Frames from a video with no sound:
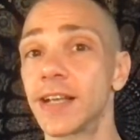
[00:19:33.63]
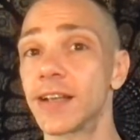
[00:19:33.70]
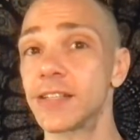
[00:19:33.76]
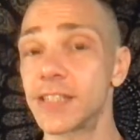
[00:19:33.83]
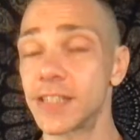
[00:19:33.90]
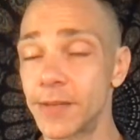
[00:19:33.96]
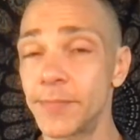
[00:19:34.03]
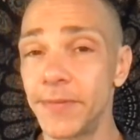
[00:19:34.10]
because
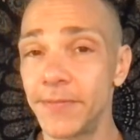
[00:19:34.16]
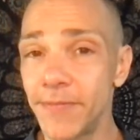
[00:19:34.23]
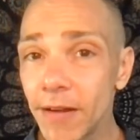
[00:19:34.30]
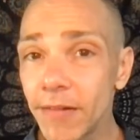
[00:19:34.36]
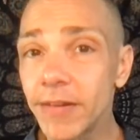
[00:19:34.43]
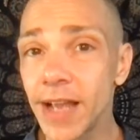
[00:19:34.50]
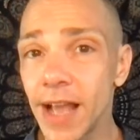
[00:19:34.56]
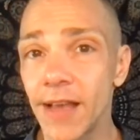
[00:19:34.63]
it could be
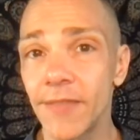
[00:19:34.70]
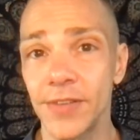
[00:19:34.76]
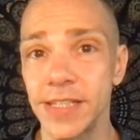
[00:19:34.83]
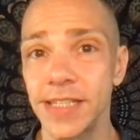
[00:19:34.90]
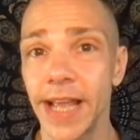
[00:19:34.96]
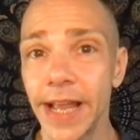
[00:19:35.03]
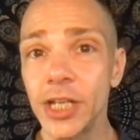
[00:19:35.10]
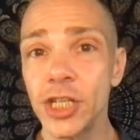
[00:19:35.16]
very
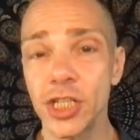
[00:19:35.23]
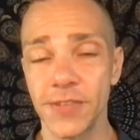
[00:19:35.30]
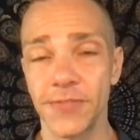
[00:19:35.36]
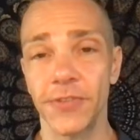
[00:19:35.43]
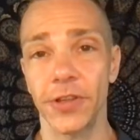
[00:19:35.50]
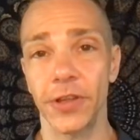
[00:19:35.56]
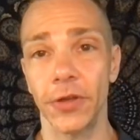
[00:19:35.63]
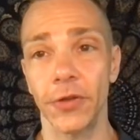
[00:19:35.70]
advantageous for
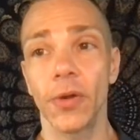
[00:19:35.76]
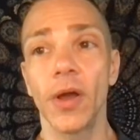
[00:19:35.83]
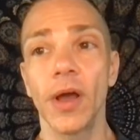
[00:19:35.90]
you,